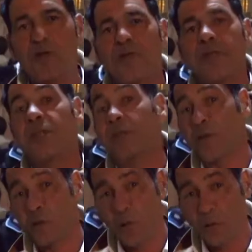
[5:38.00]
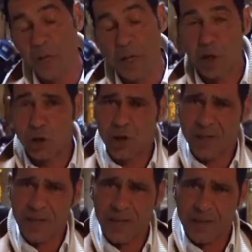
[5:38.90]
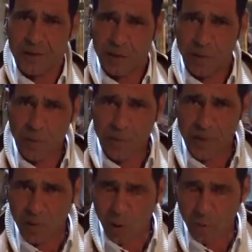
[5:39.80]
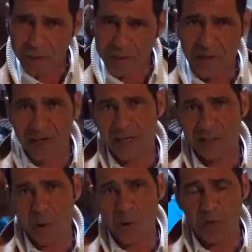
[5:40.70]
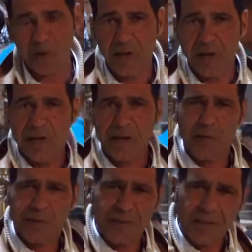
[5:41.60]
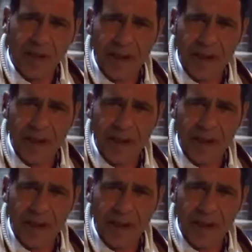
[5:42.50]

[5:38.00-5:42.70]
to visit the tomb. She sees the tomb is opened and exposed. There is an